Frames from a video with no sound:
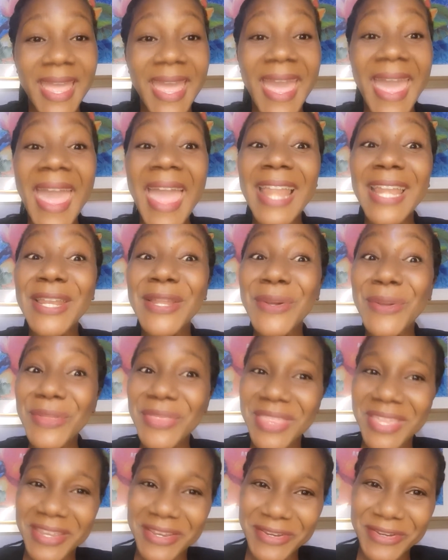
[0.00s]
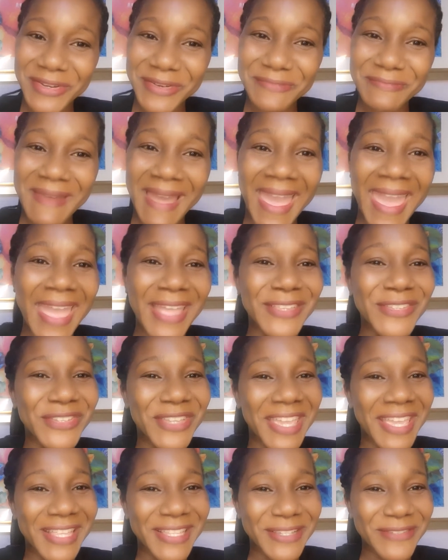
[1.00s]
Hello there, my
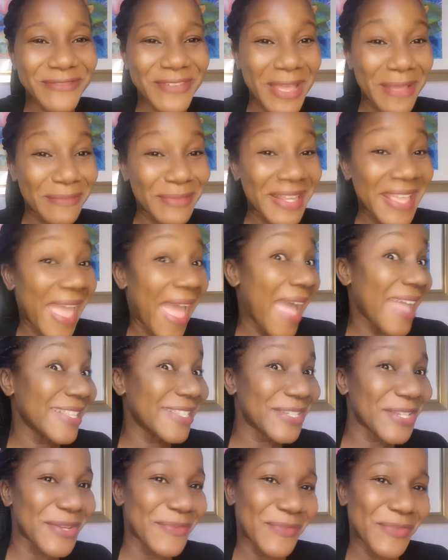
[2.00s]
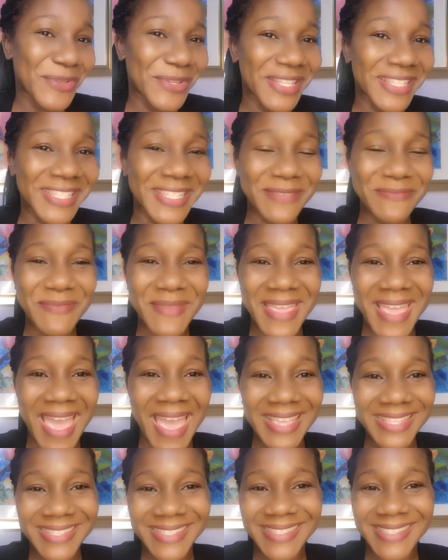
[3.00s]
educator family and community, may
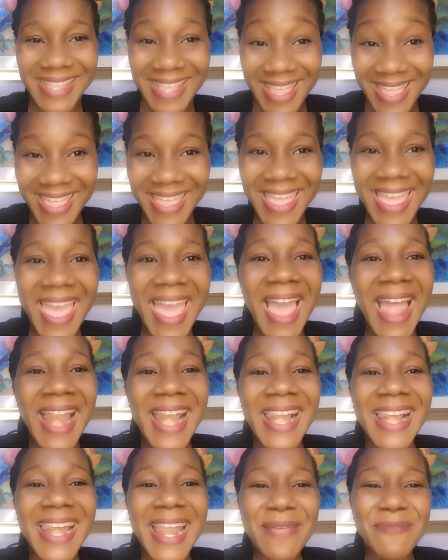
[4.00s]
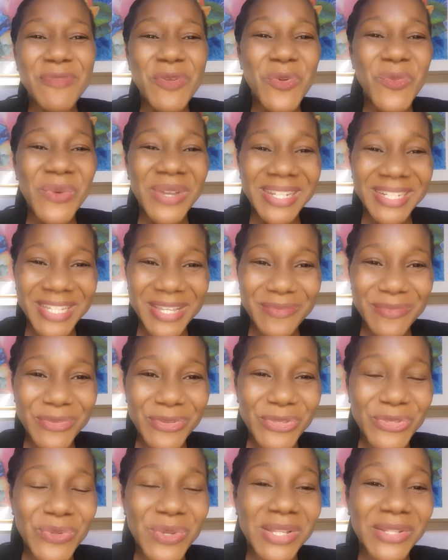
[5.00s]
I say. Let me welcome
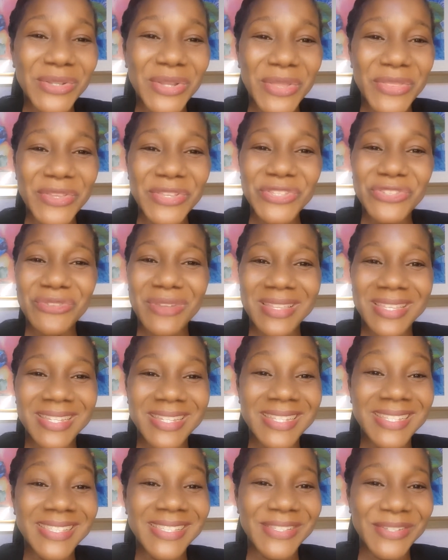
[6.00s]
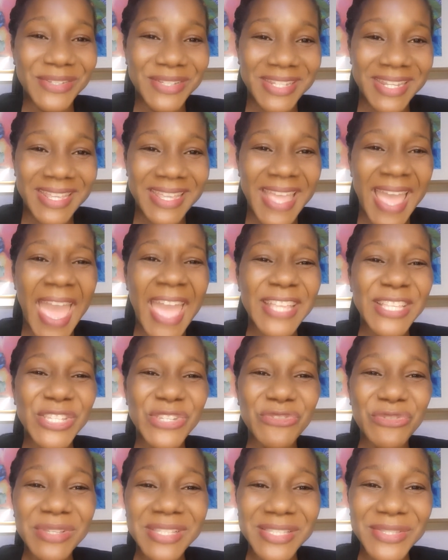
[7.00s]
you to another Strategy Sunday. I
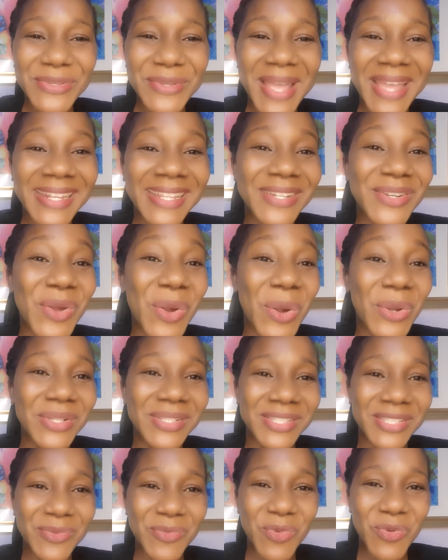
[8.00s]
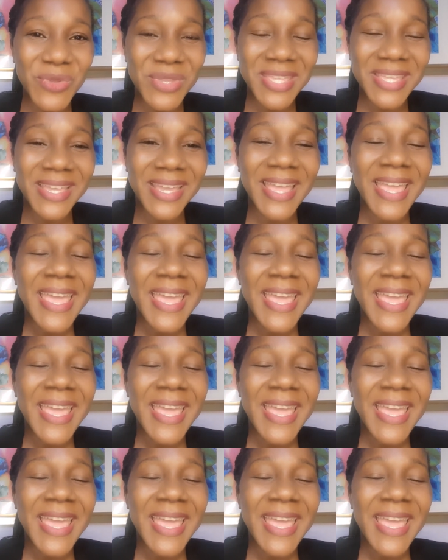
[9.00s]
trust you had an awesome week